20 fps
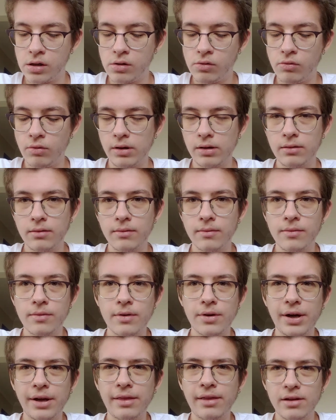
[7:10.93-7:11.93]
Well,
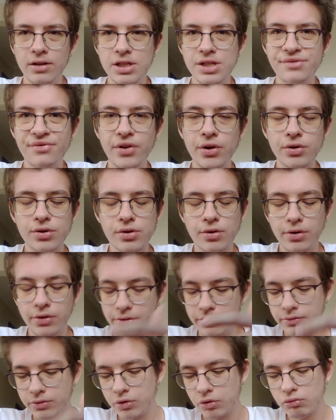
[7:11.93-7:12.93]
I think this video is
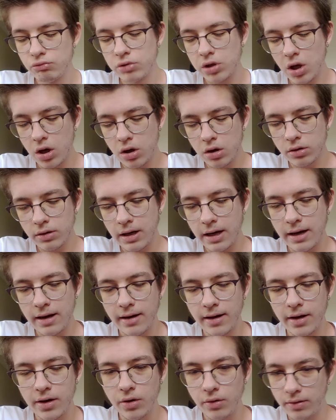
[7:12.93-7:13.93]
going too long.
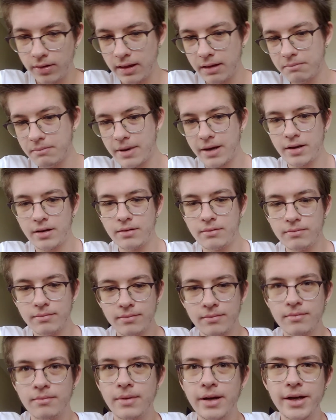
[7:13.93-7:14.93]
I don't think my
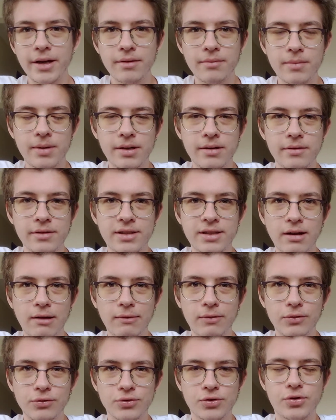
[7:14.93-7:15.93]

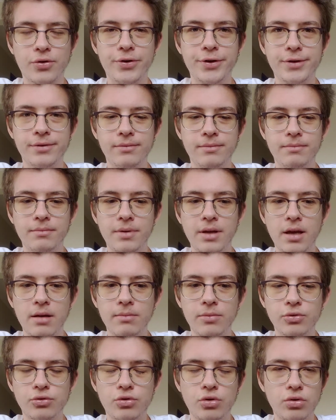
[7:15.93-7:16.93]
cell phone is going to be
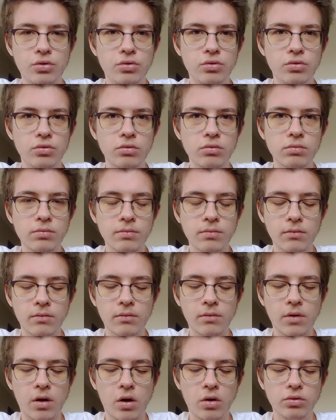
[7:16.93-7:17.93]
able to
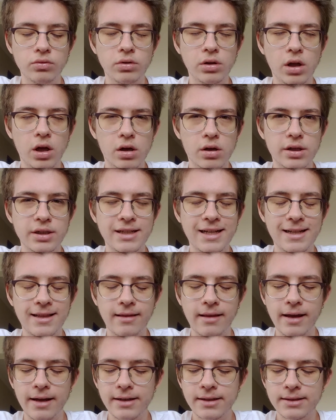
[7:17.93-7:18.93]
hold longer
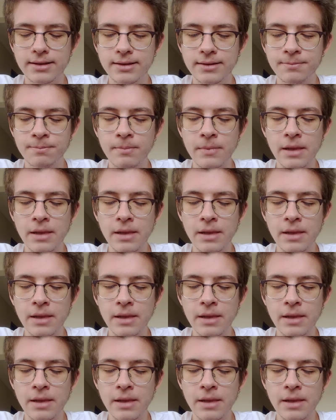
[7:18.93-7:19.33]
than this.